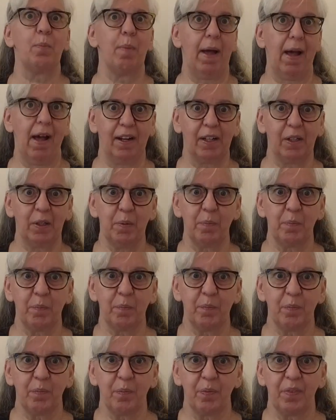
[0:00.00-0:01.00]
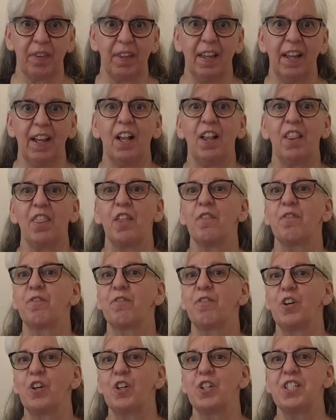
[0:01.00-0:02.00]
back. The
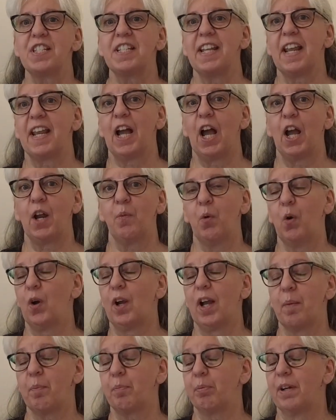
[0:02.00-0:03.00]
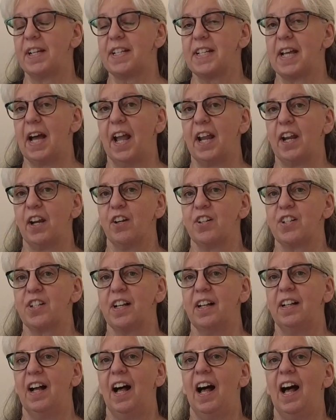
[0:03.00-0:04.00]
first day I woke up retired,
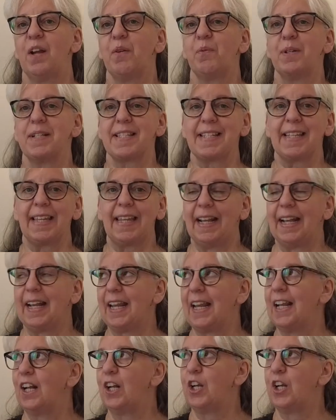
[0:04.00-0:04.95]
I was giddy.